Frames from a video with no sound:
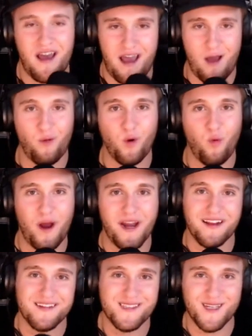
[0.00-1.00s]
and we're
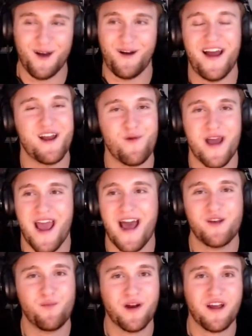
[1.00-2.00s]
winning. So anyway, had
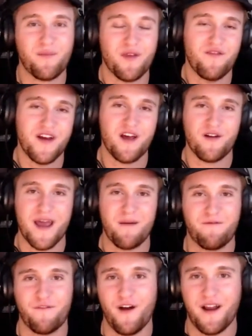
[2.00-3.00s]
to bring up the video game
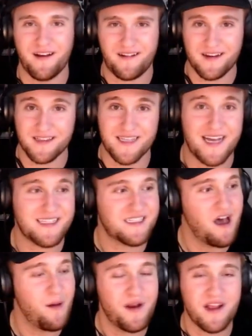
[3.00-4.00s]
front because that's
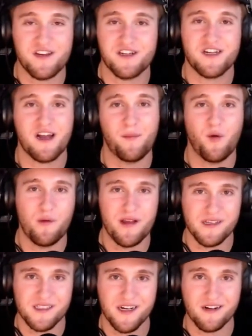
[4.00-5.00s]
coming in just a couple
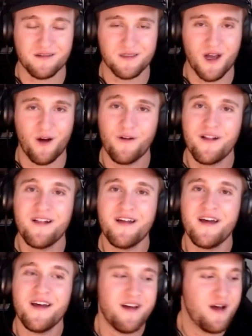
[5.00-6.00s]
weeks here. So
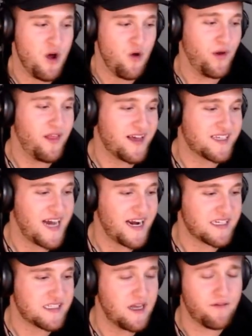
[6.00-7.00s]
really
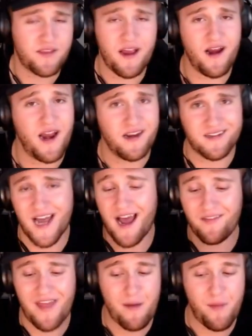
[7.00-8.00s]
exciting stuff there. And
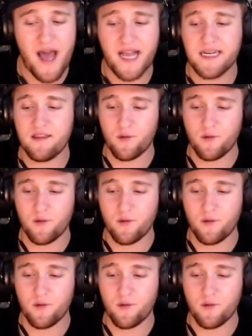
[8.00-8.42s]
tying that back into the